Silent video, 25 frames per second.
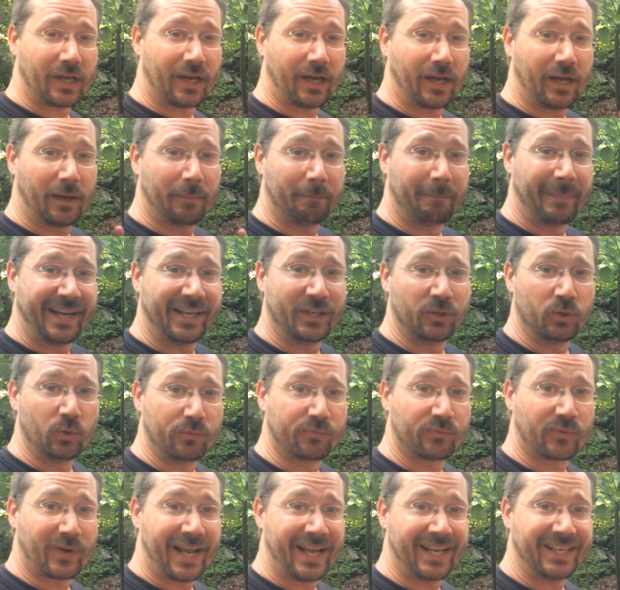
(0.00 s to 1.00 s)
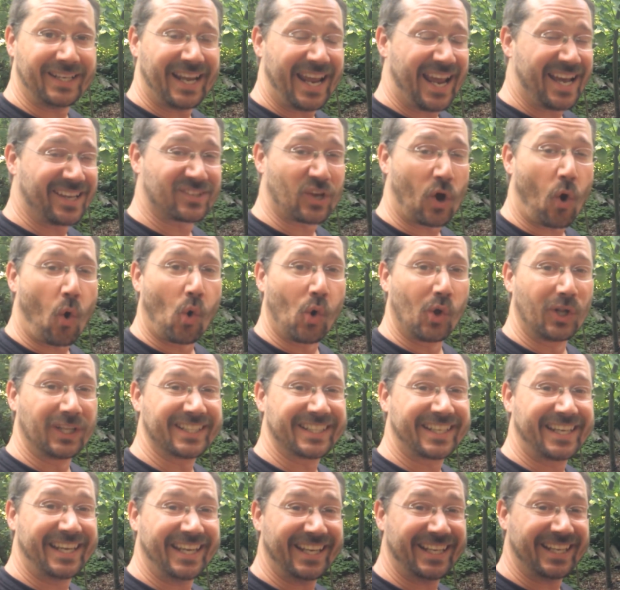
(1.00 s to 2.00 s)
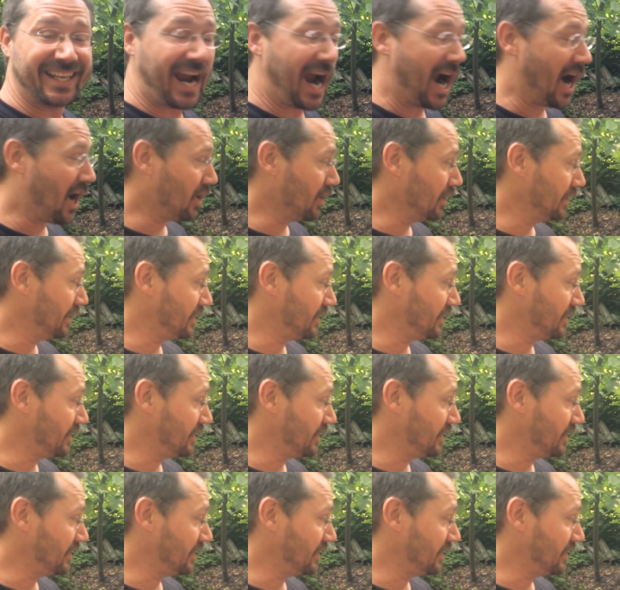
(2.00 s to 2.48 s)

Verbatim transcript: Uh, met a new friend, has an old kit car.